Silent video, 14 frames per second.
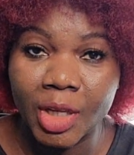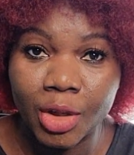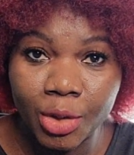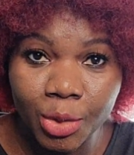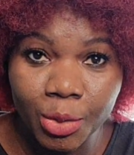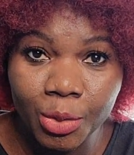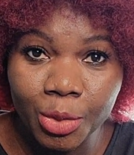
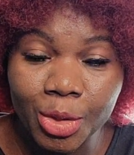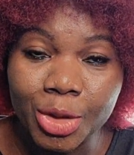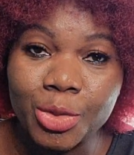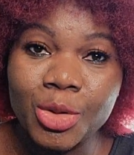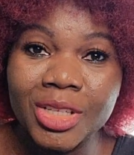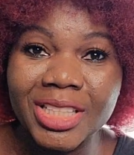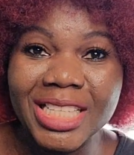You, you're
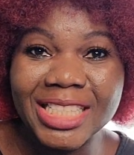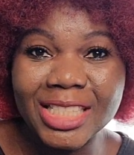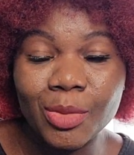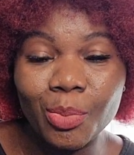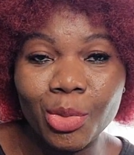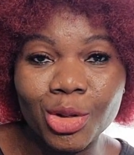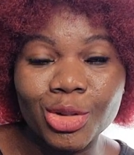doing this
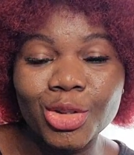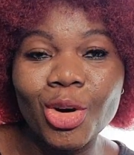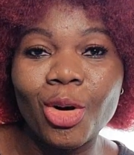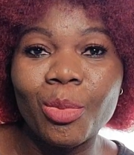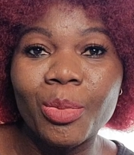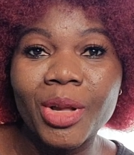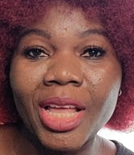simple
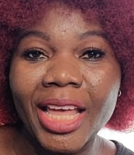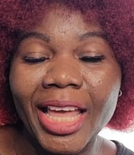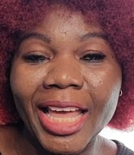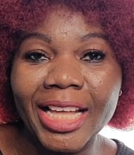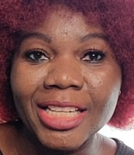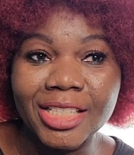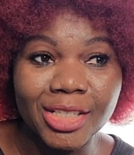job
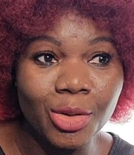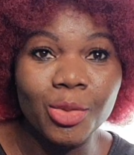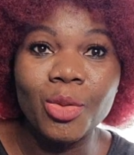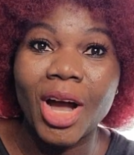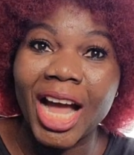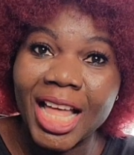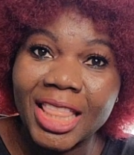and
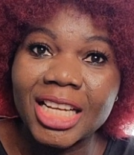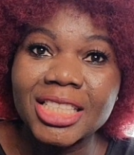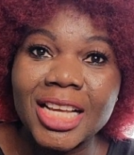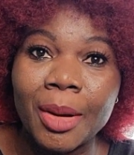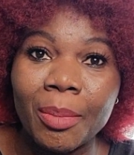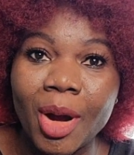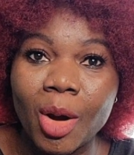you earn that
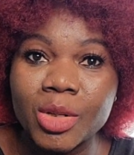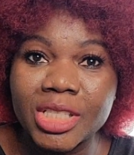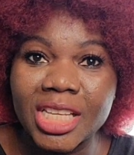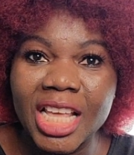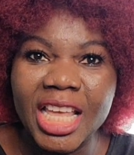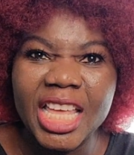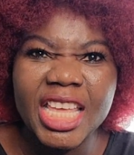amount
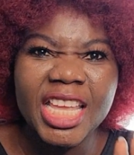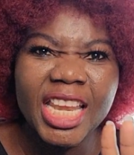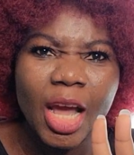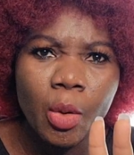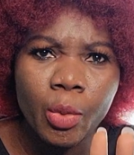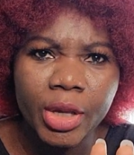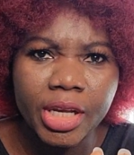in
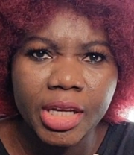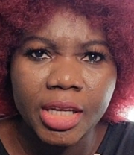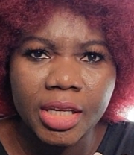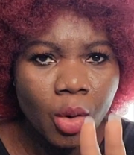a week.